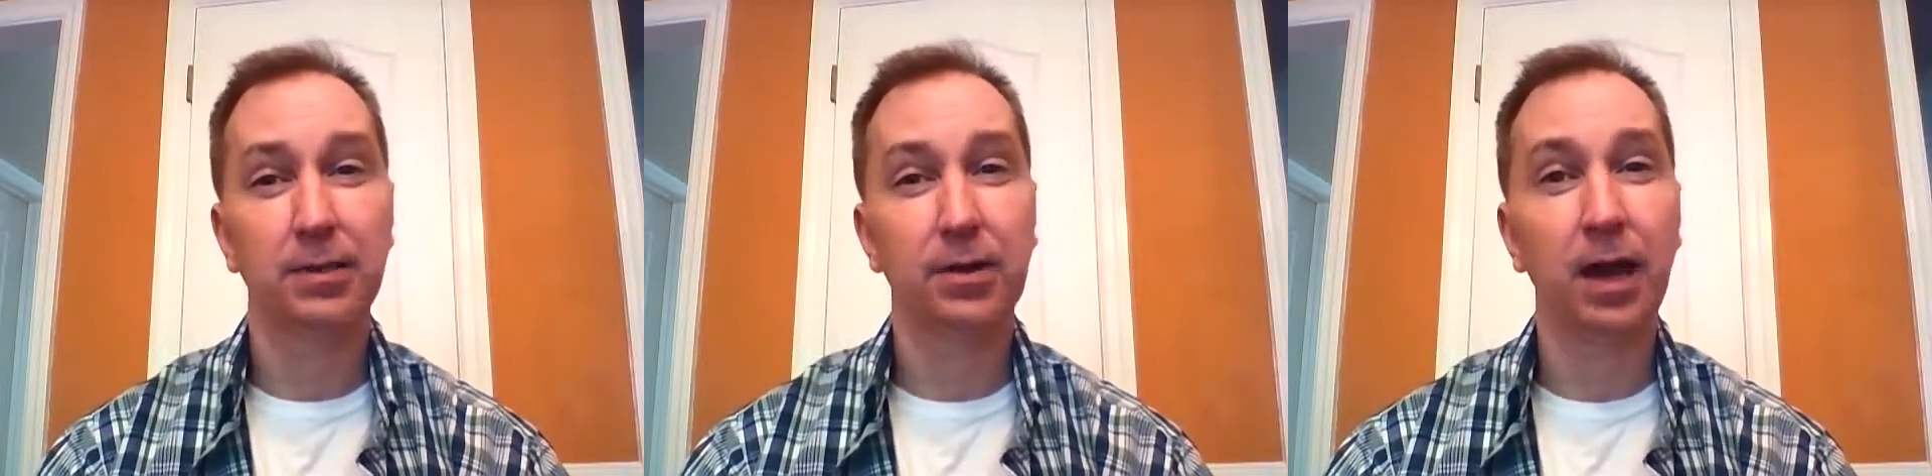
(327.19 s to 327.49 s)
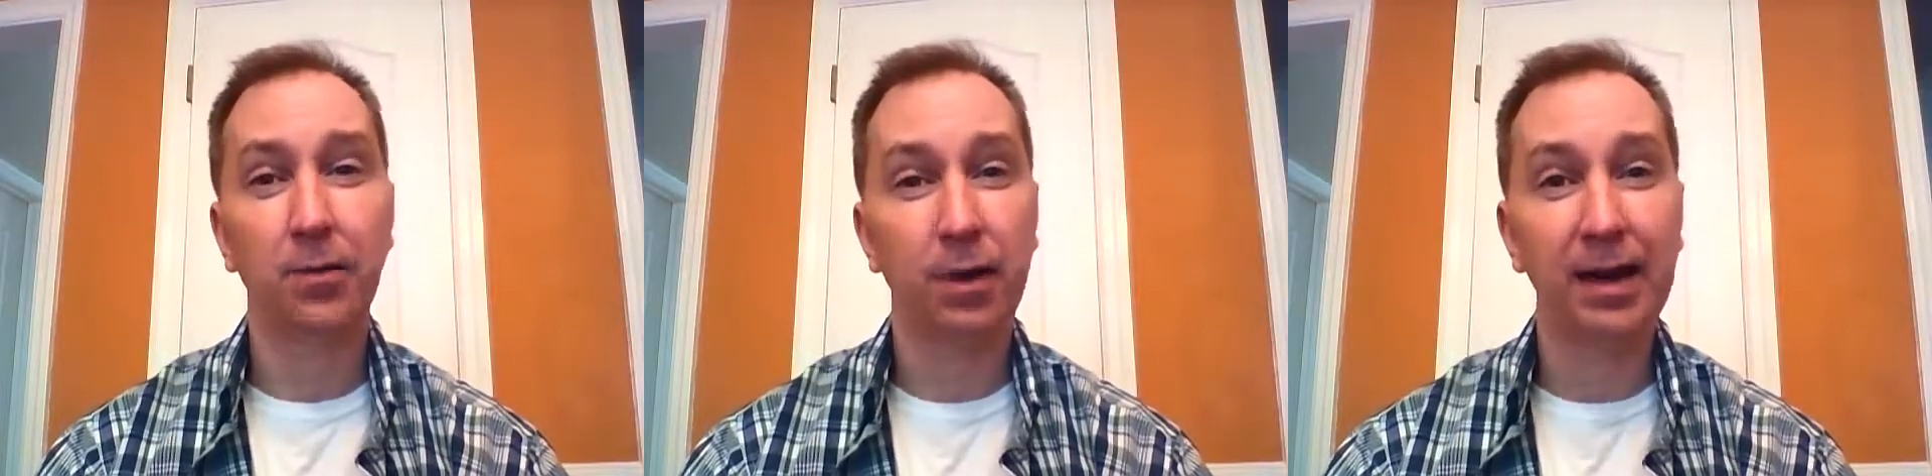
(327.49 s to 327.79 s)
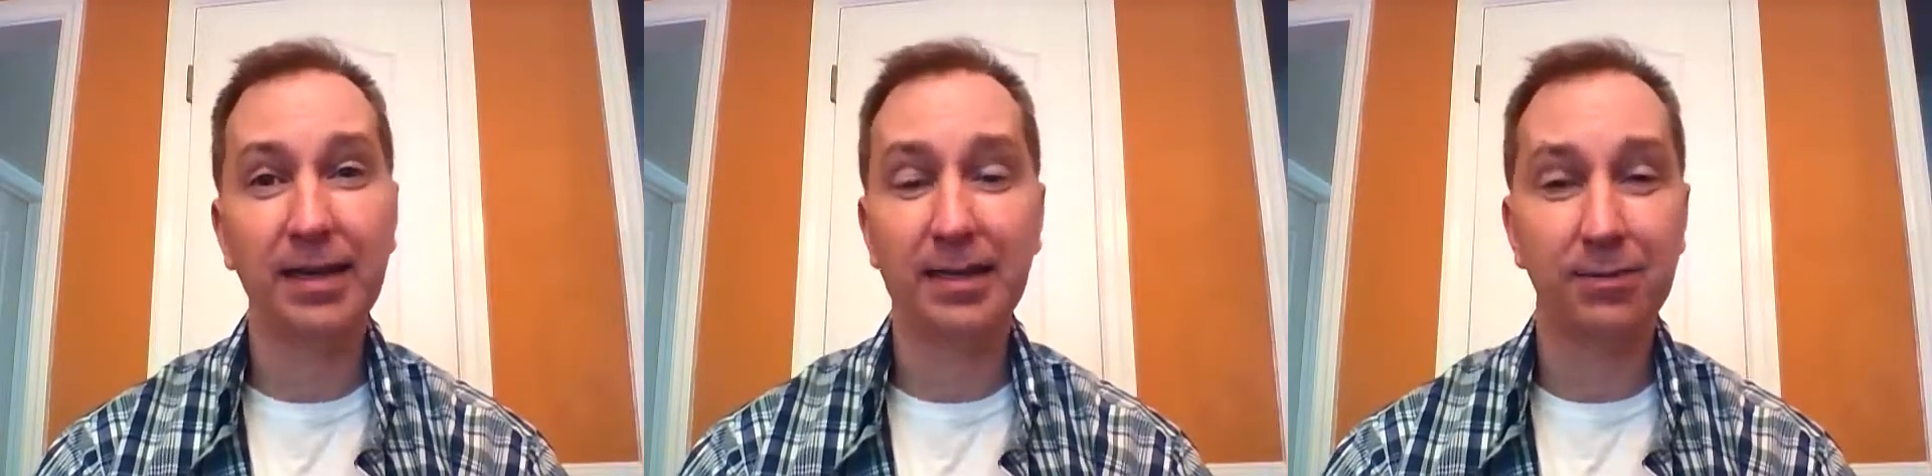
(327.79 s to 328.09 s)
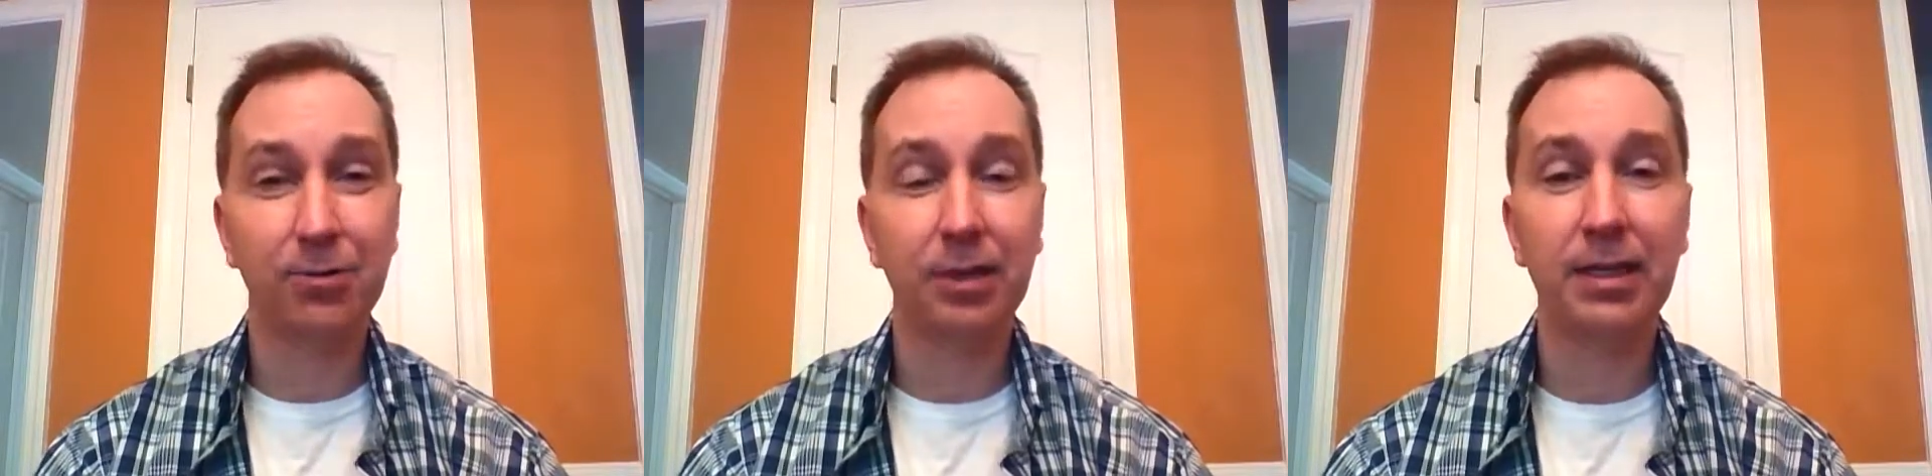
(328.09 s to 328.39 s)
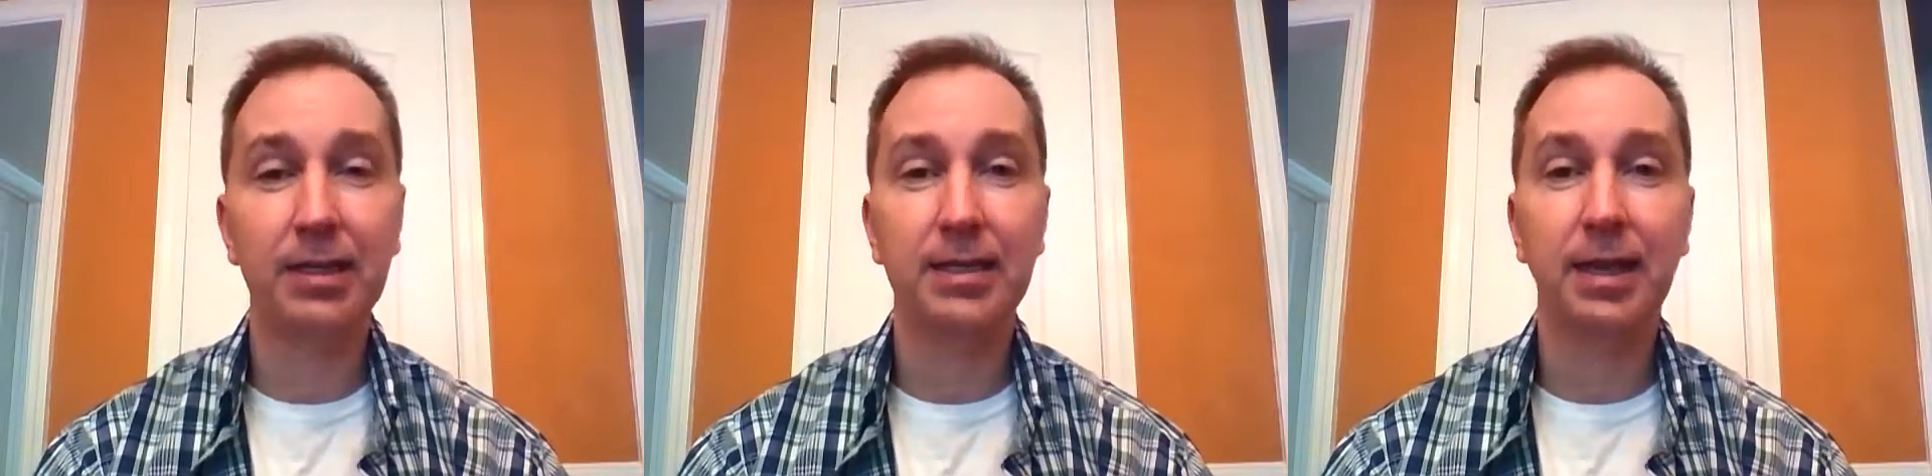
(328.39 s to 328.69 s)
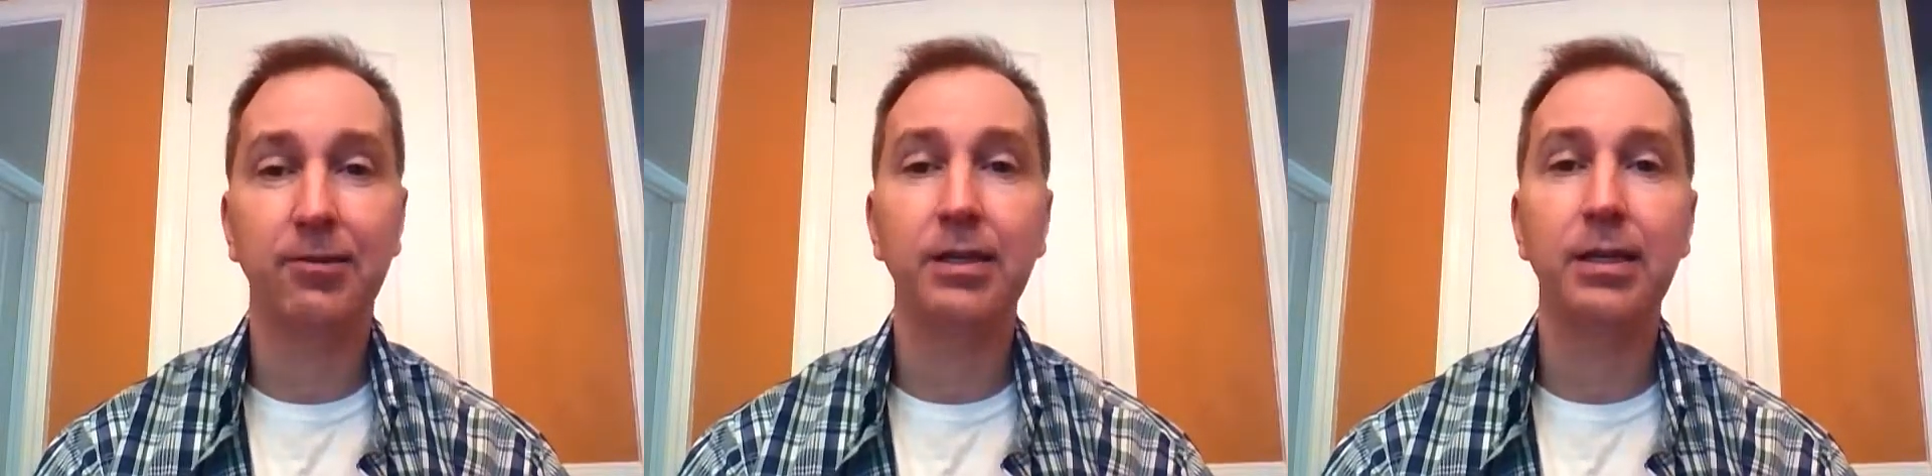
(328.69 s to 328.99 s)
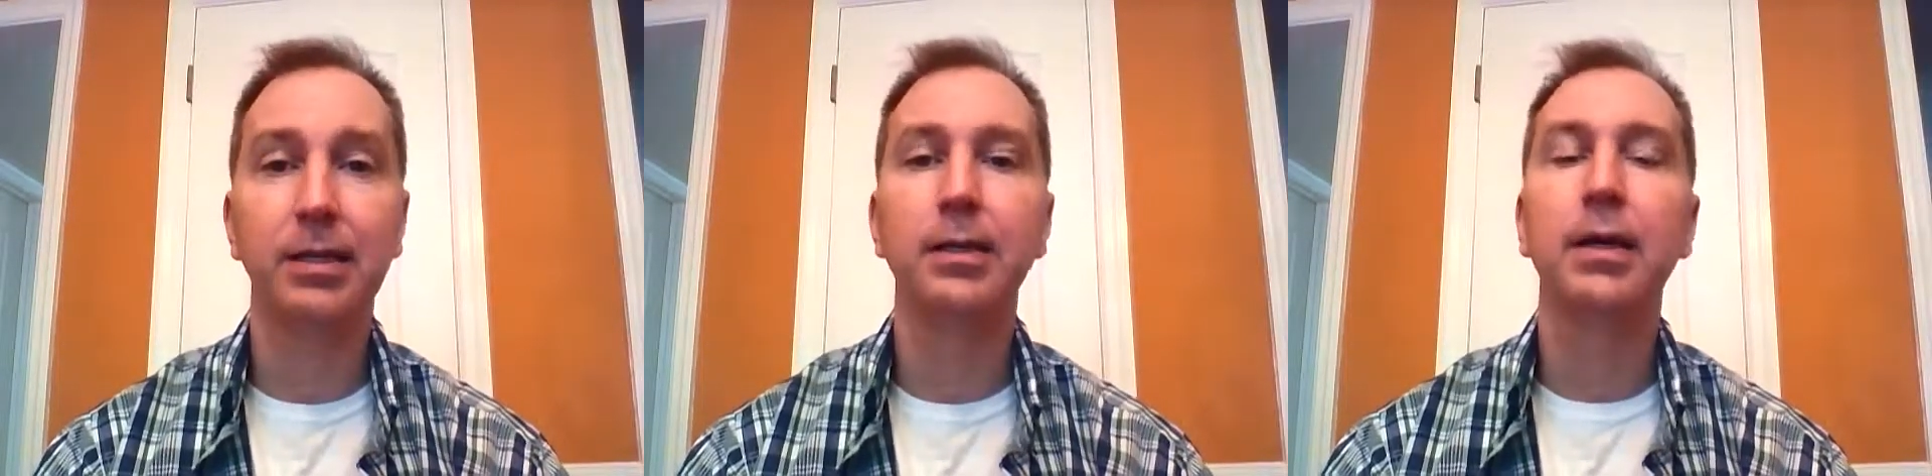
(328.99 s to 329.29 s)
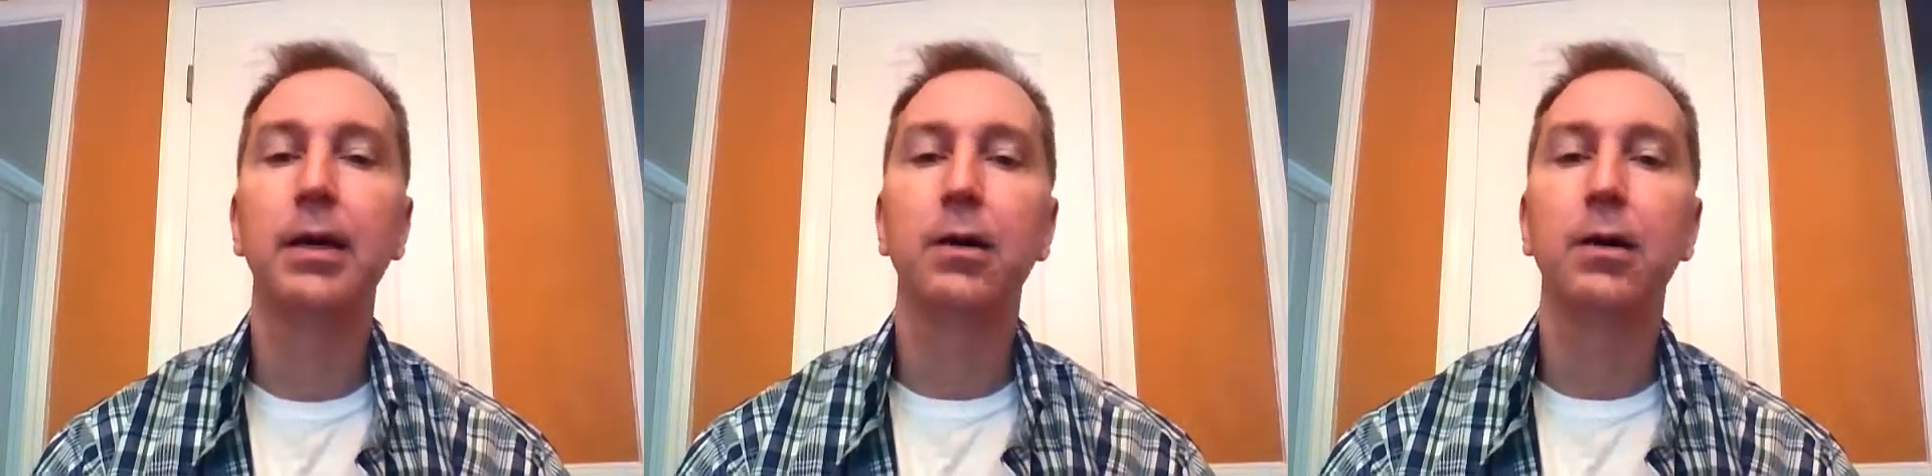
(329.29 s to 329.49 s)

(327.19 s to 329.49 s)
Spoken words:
they're not ready to really get down in it,